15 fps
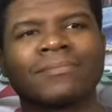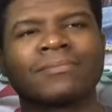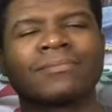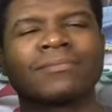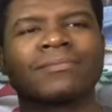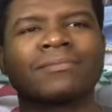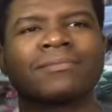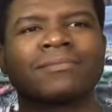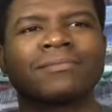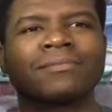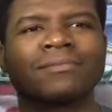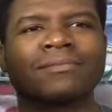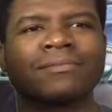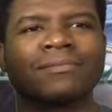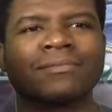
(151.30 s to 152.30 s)

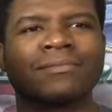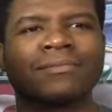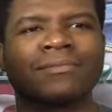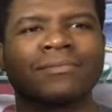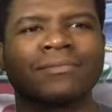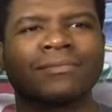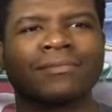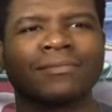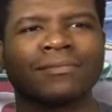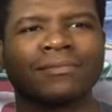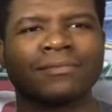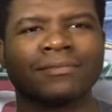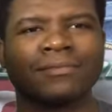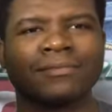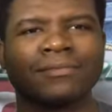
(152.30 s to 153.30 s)

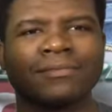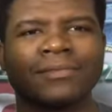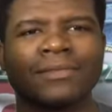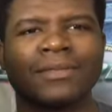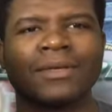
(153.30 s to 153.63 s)
(silent)